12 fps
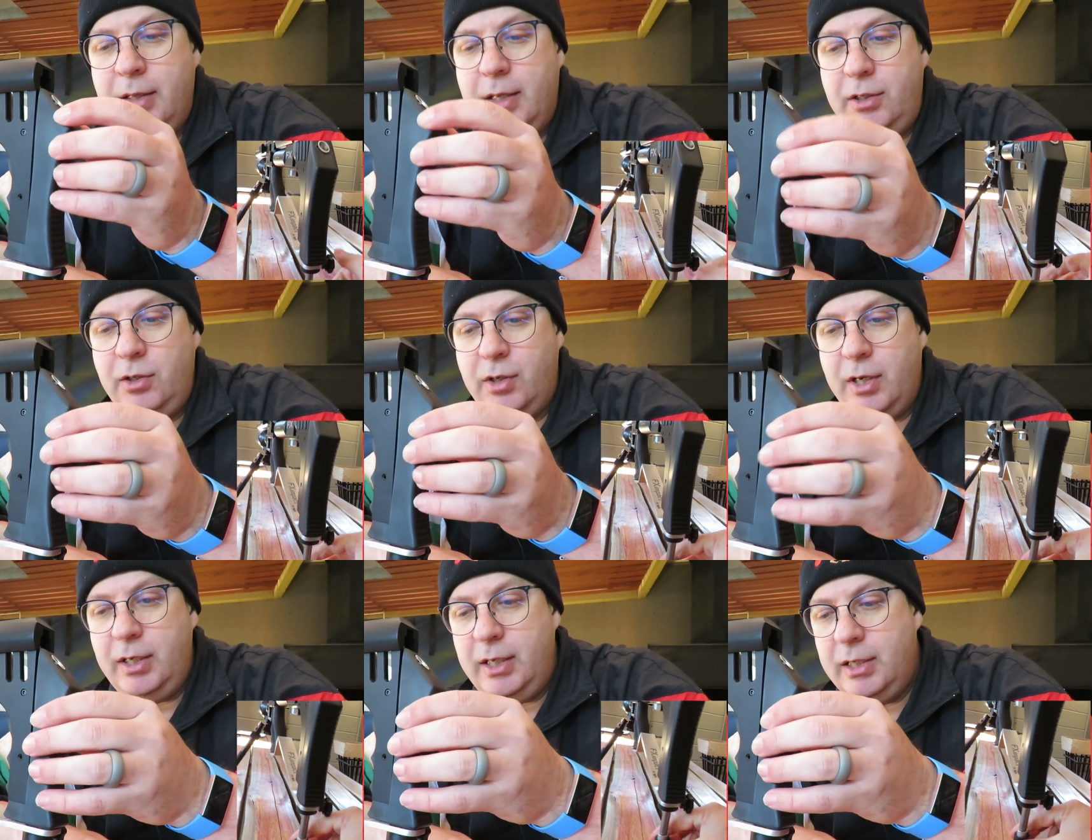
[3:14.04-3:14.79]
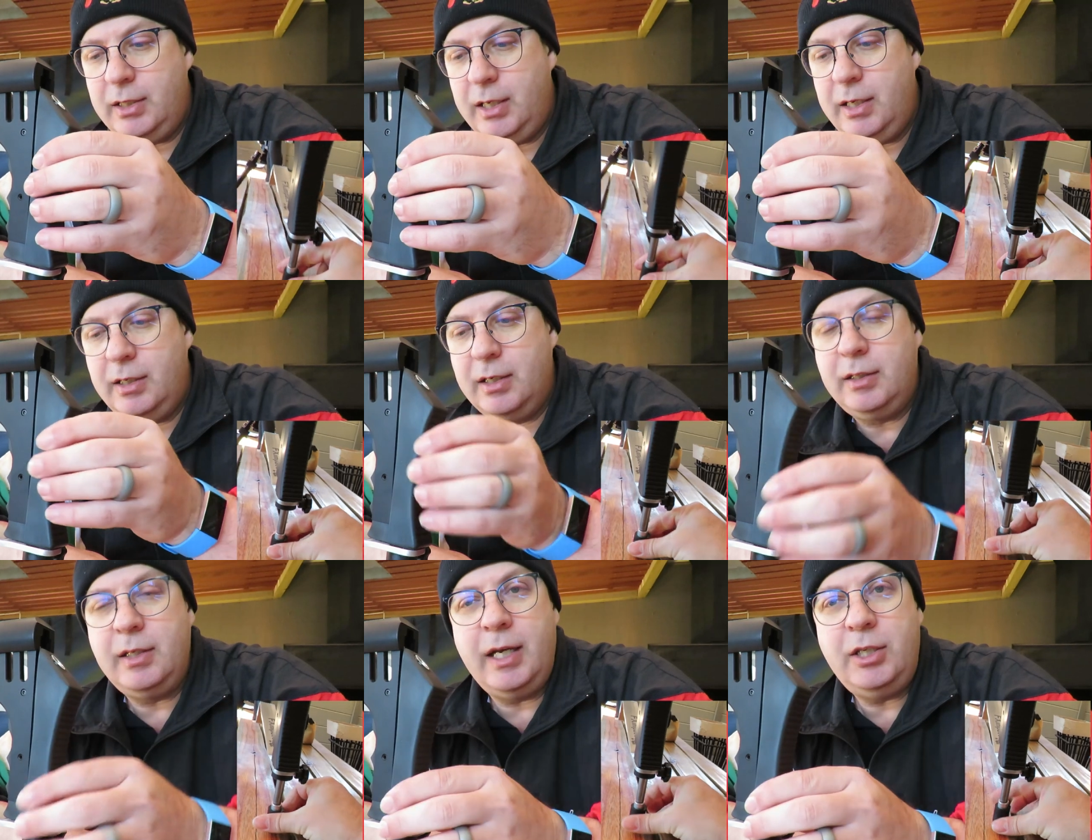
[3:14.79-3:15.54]
that you can easily
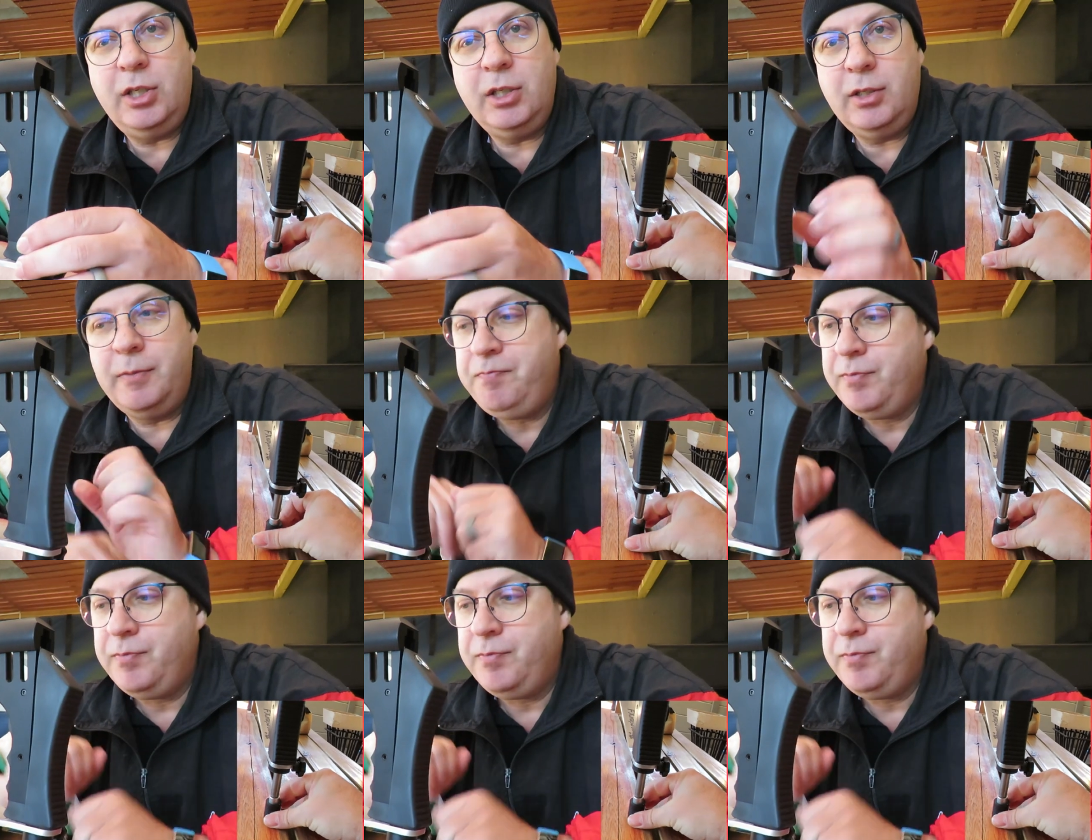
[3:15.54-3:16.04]
detach it.